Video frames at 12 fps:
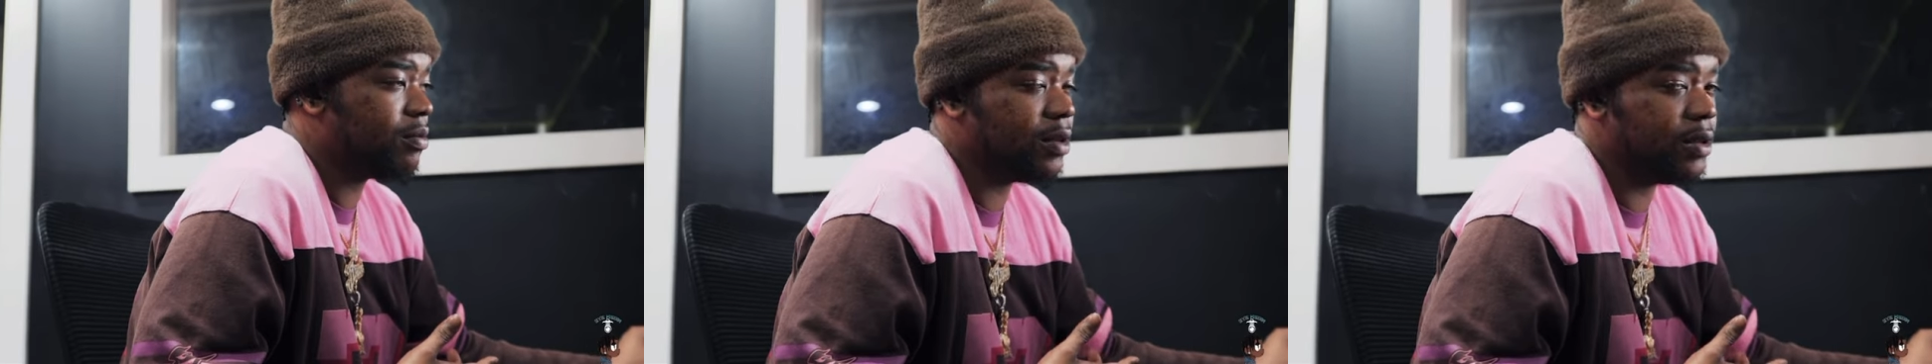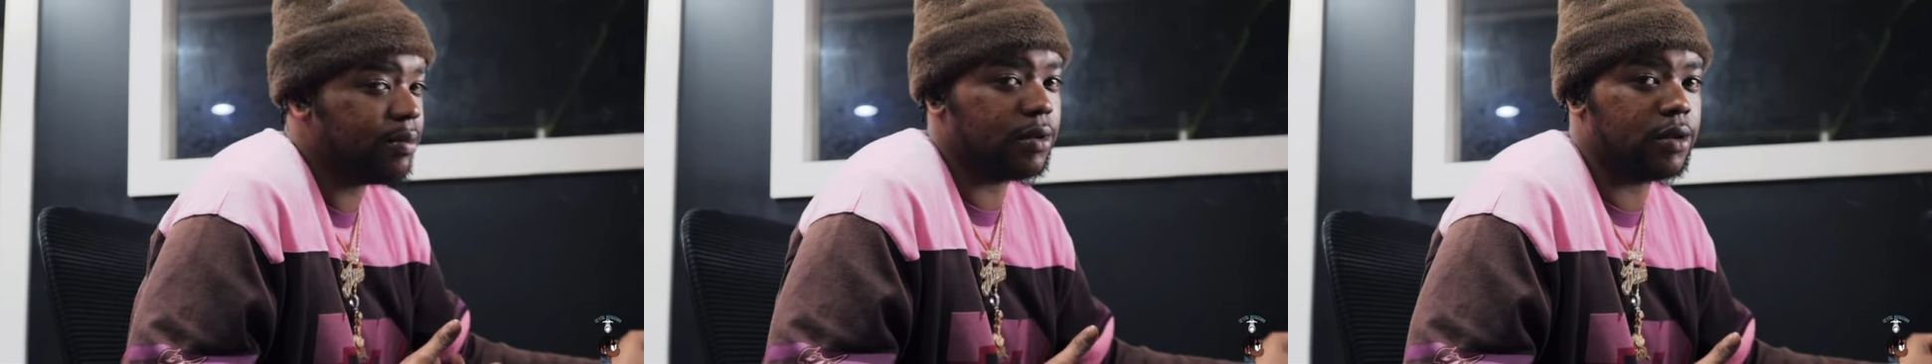the
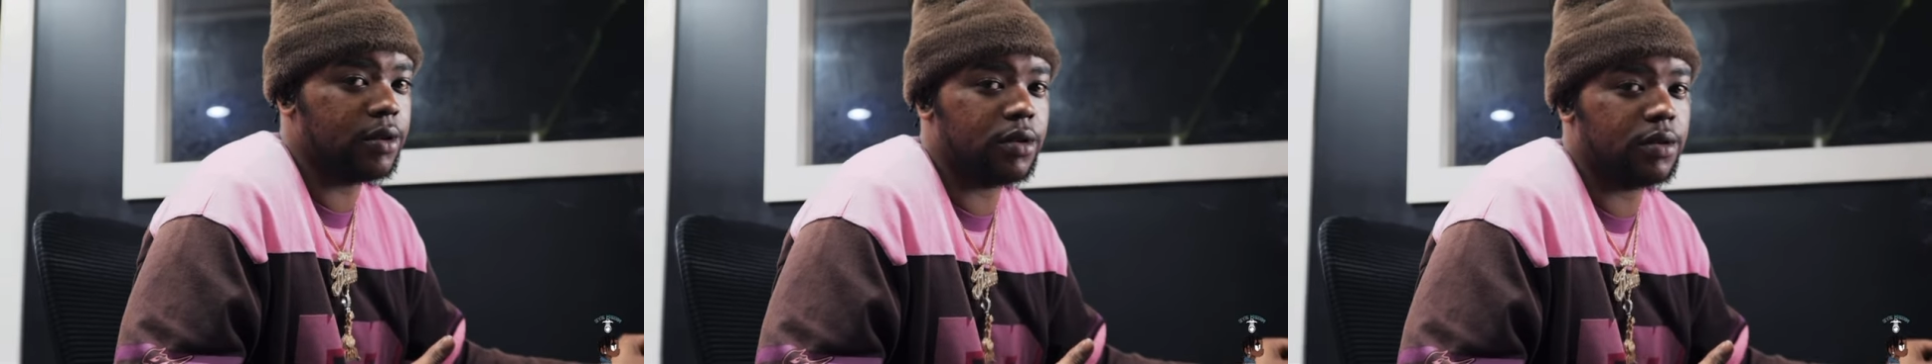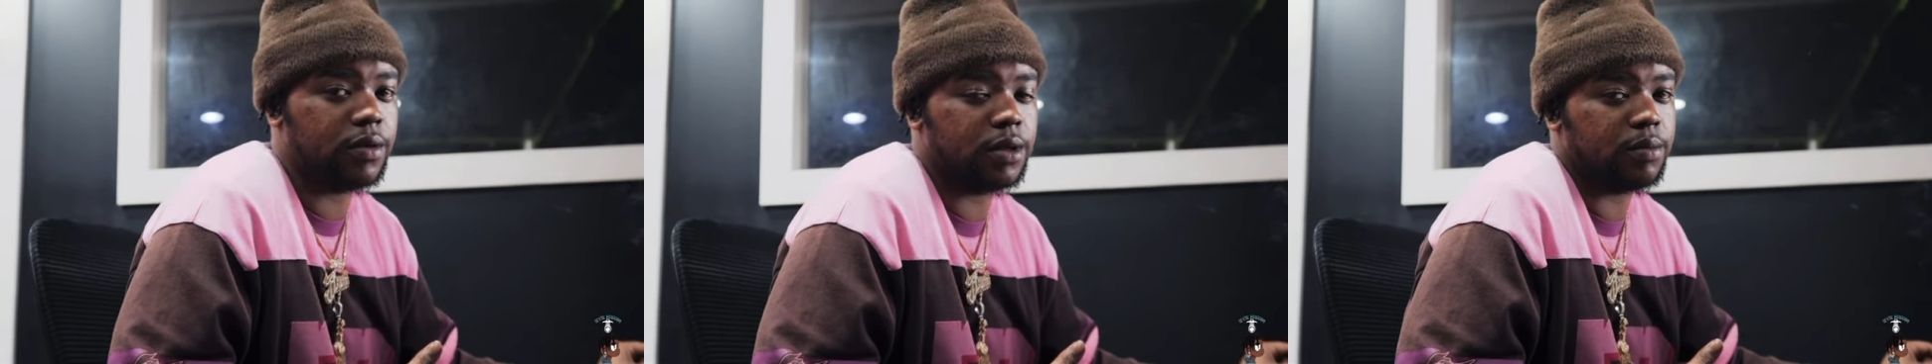people
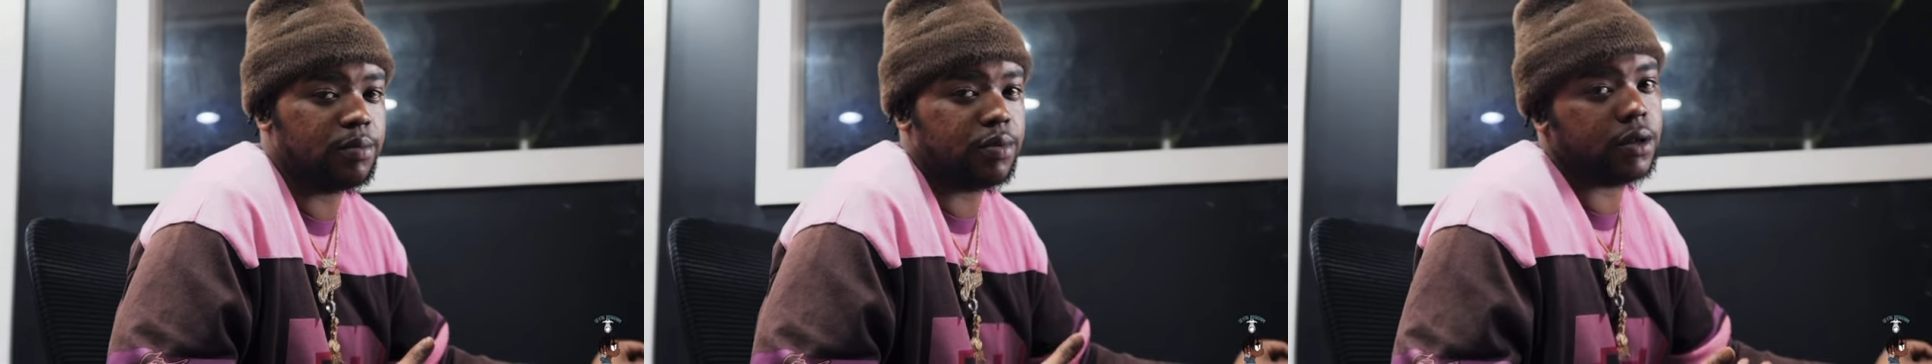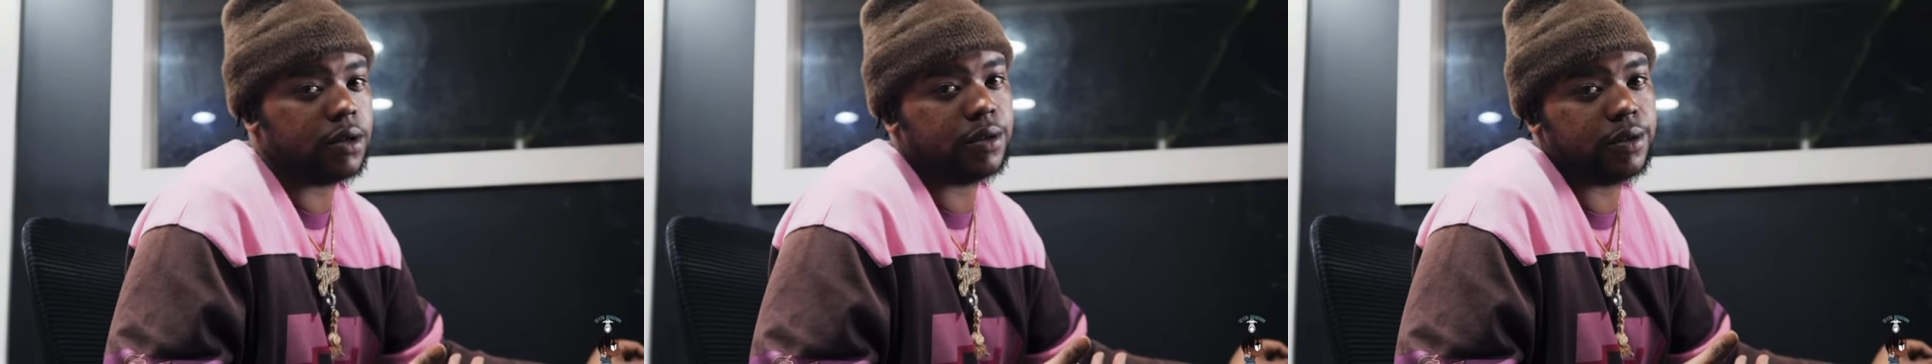going with the
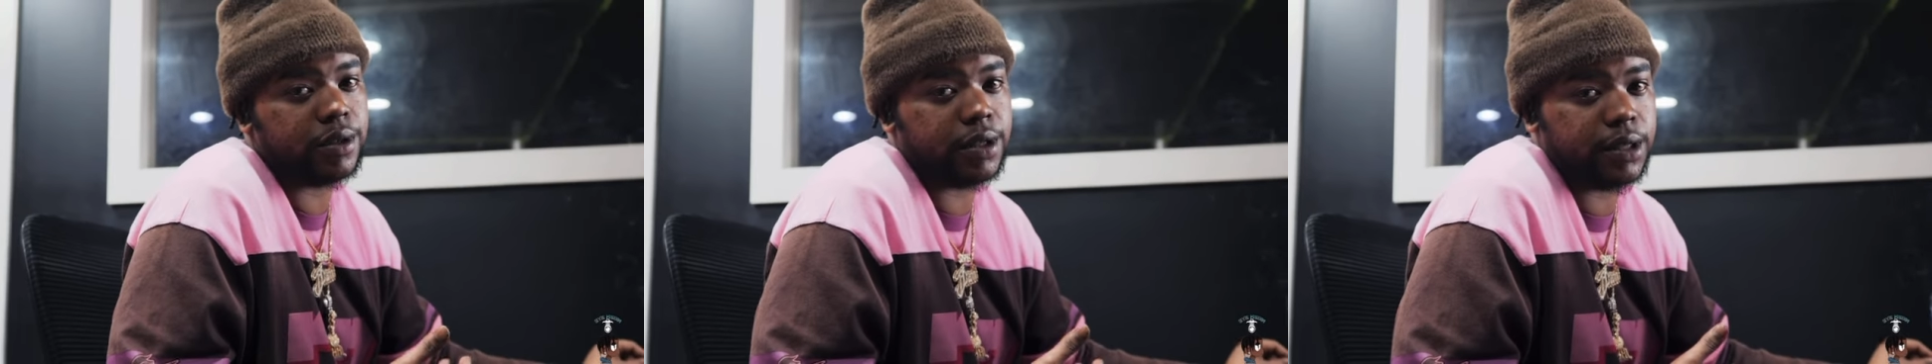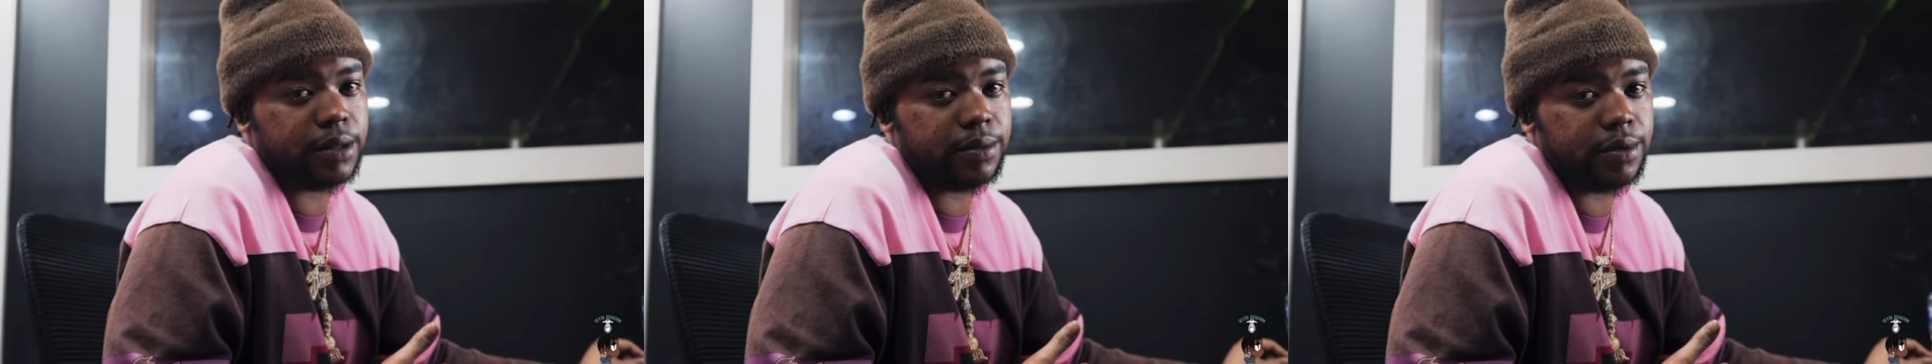
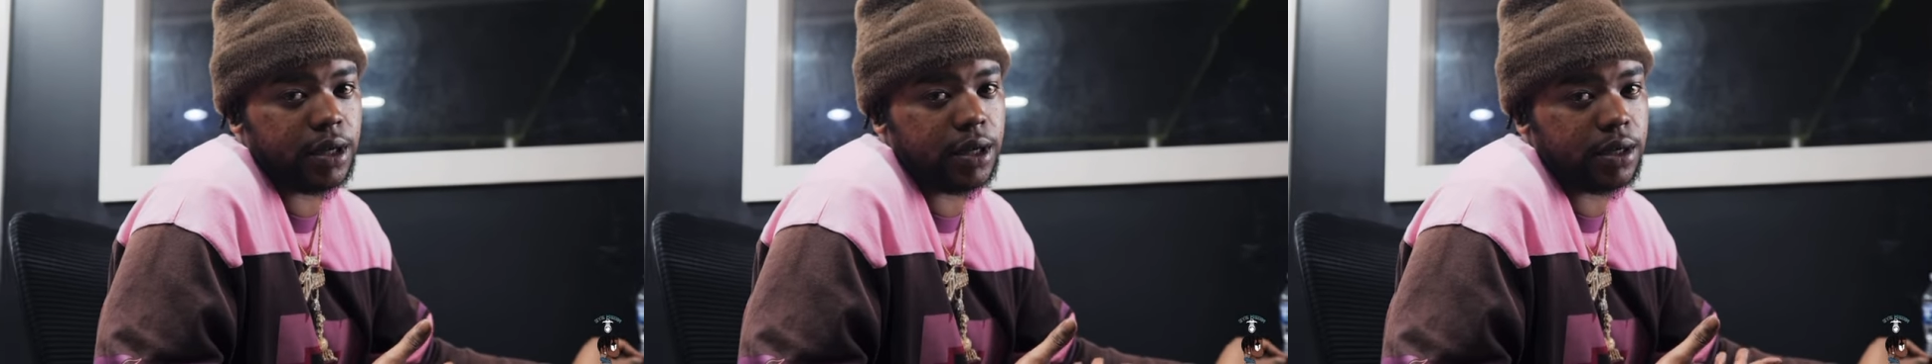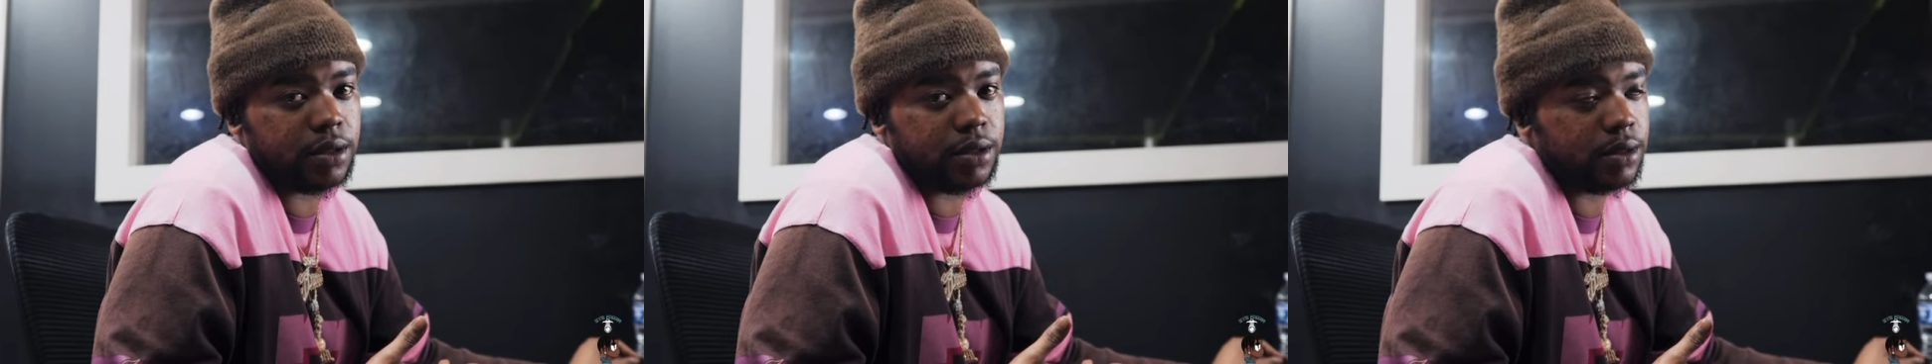program. We
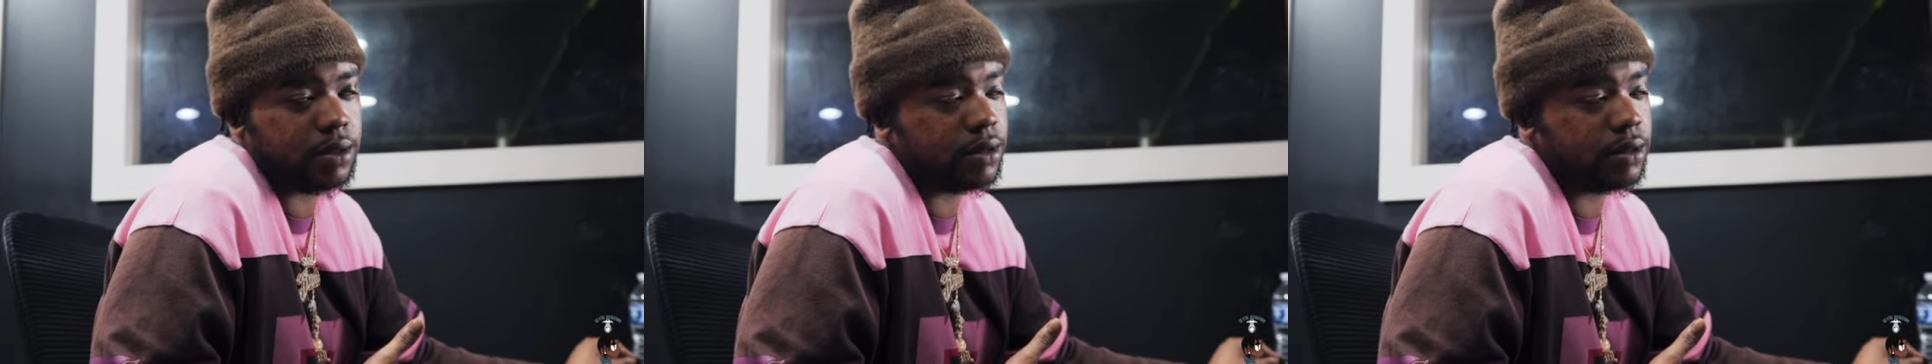gotta